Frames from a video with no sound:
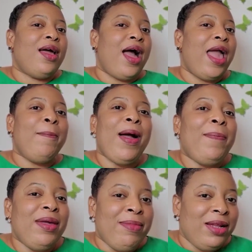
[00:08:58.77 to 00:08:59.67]

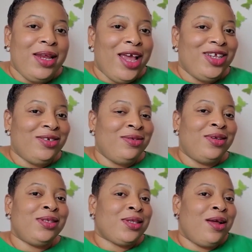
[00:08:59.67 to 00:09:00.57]
hyperpigmentation,
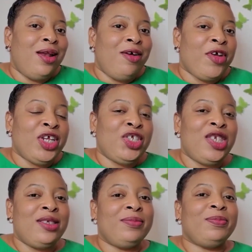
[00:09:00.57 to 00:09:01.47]

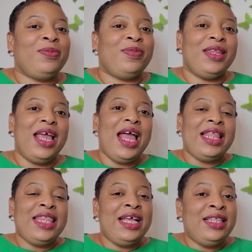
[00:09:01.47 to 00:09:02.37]
discoloration,
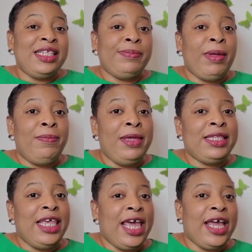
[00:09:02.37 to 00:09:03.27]
then this
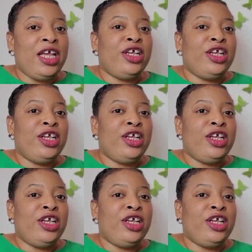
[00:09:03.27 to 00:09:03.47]
baby's hair